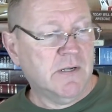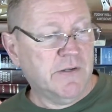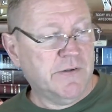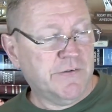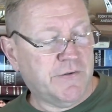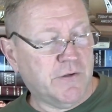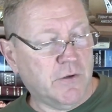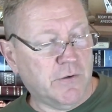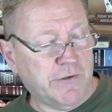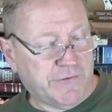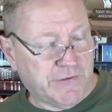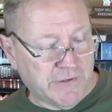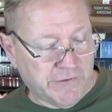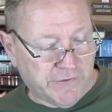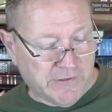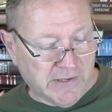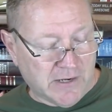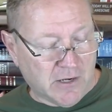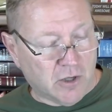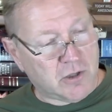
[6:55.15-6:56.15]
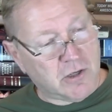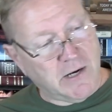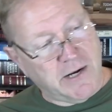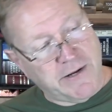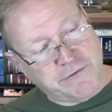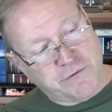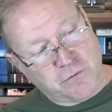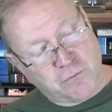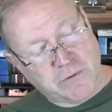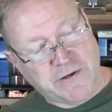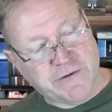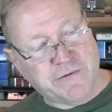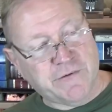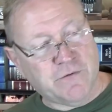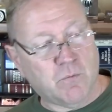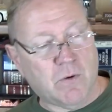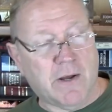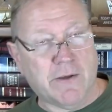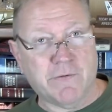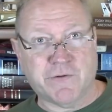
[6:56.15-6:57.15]
So he says he's got all kinds of
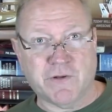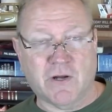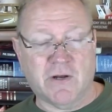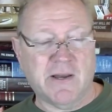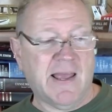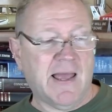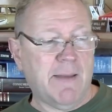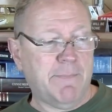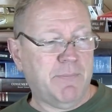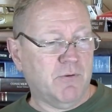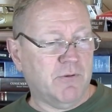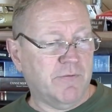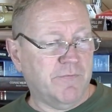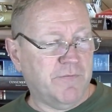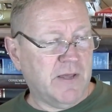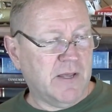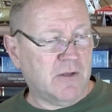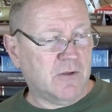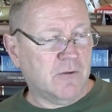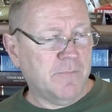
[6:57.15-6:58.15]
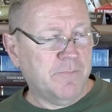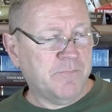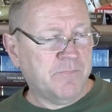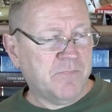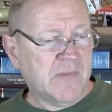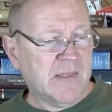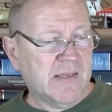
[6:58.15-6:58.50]
reasons why he was unhappy with the vehicle.